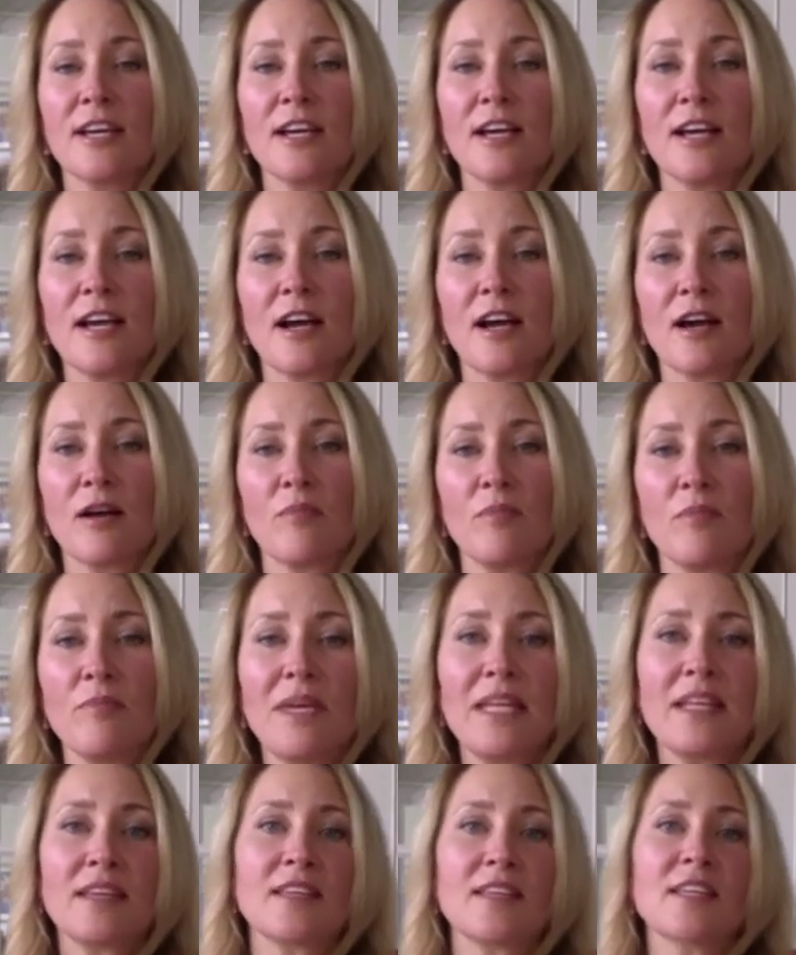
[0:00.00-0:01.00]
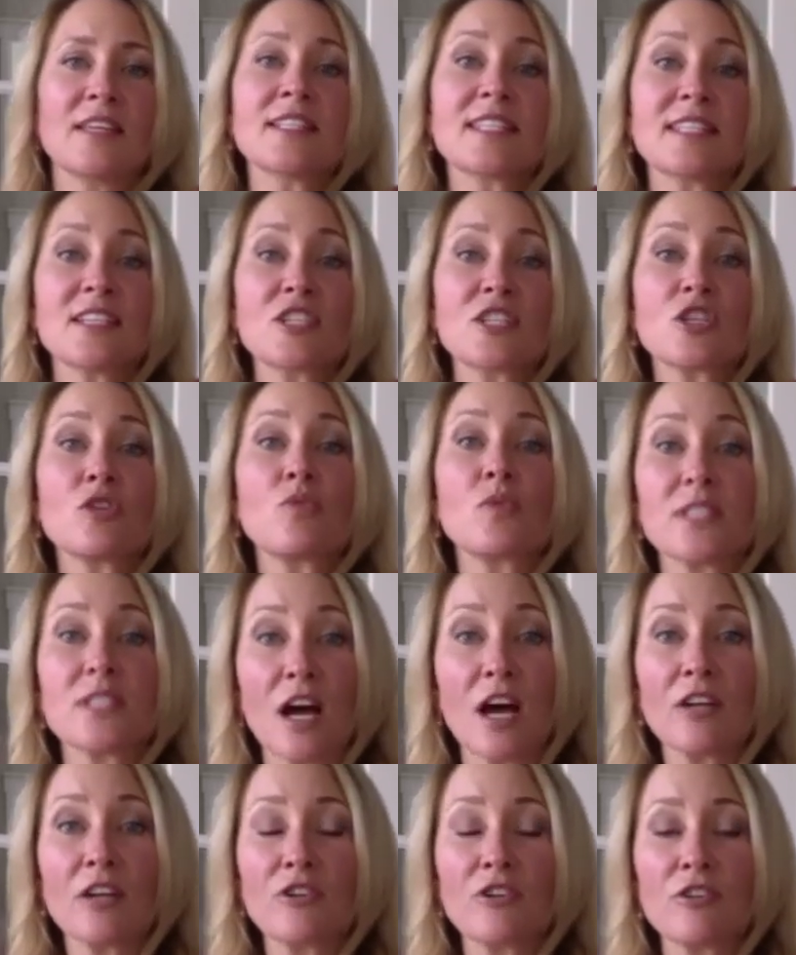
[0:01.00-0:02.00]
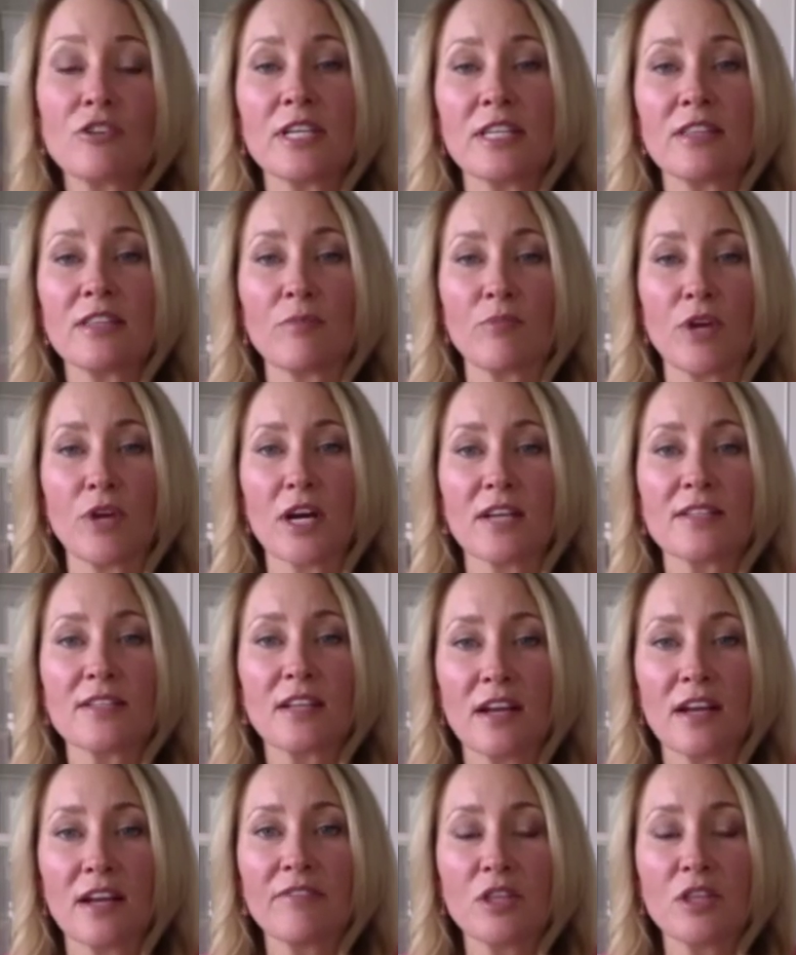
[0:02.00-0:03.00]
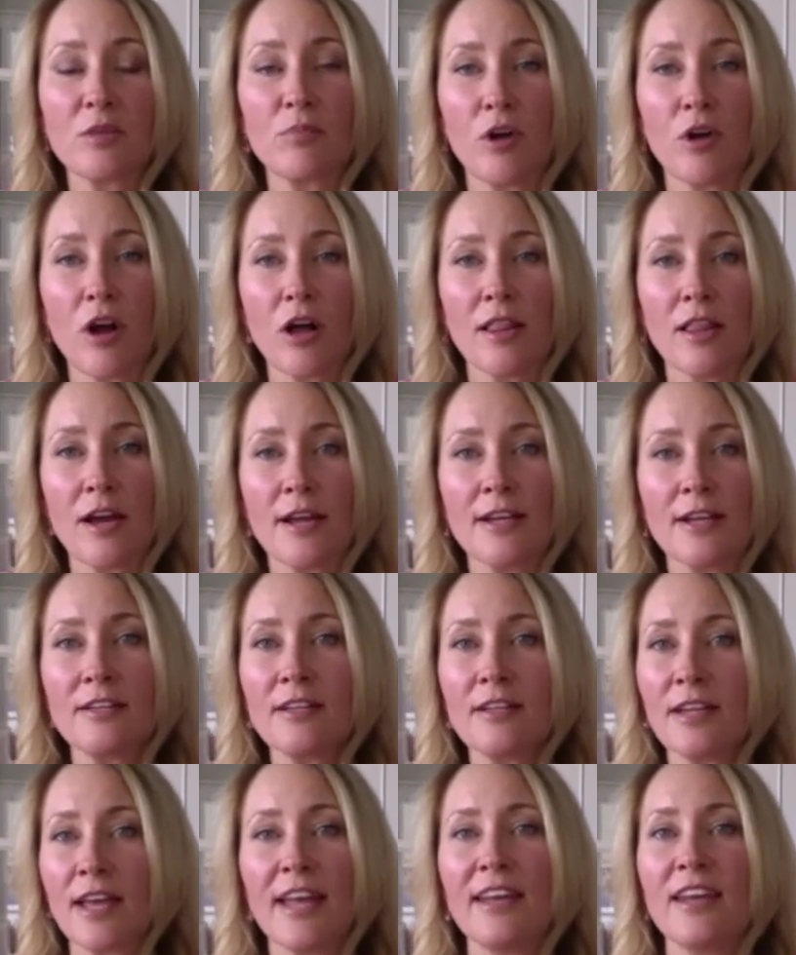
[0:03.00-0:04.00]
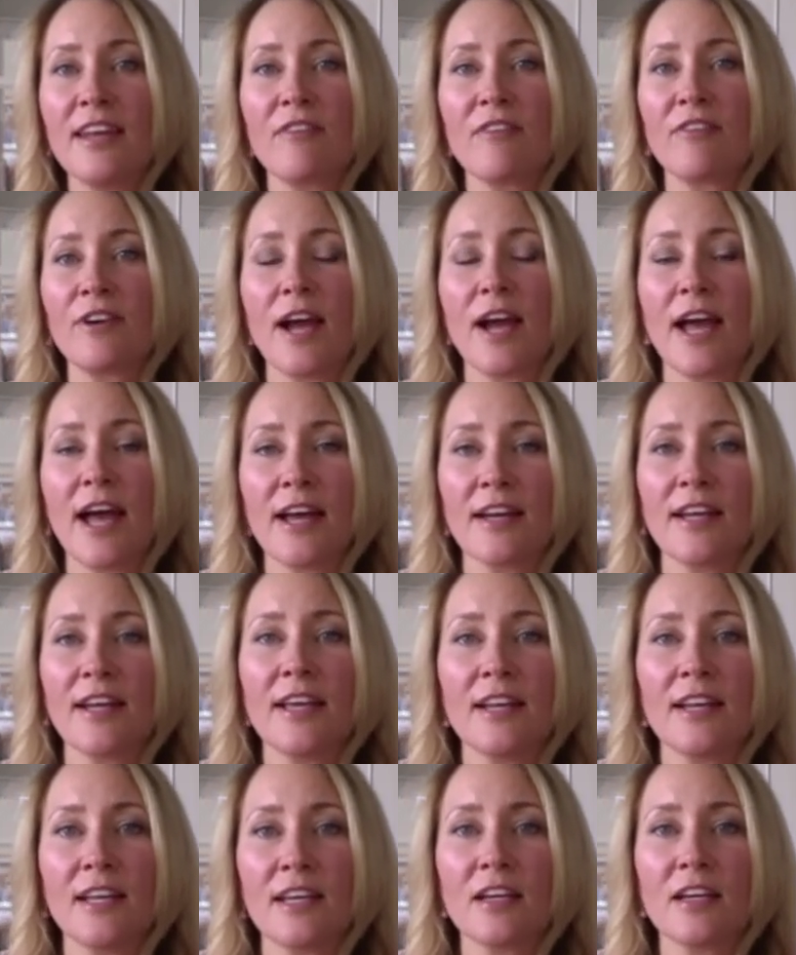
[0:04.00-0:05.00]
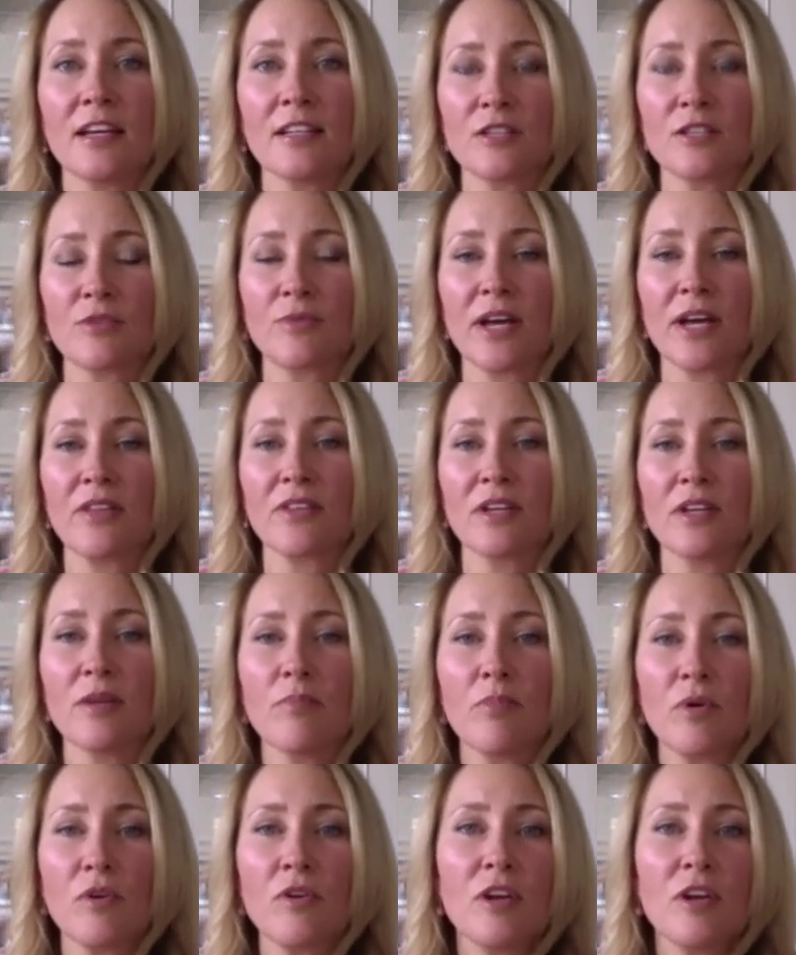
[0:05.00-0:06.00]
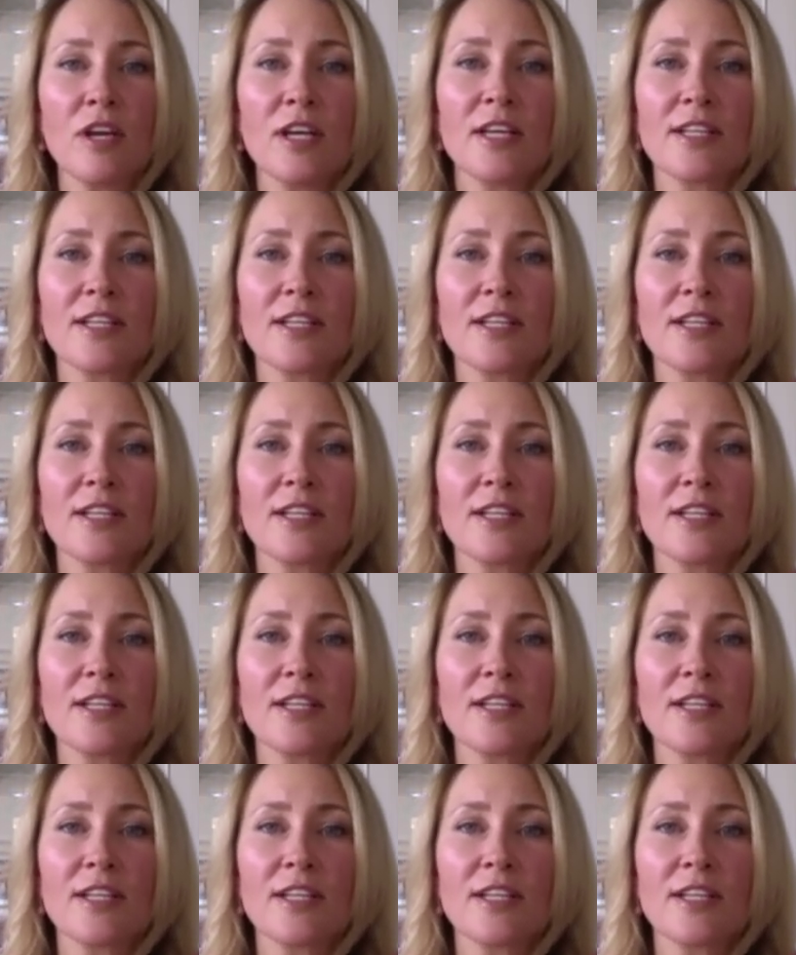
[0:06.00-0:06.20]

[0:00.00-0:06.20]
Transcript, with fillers: um, meaning the incision was underneath the breast, kind of at the bra line, and never had any cuts around the nipple,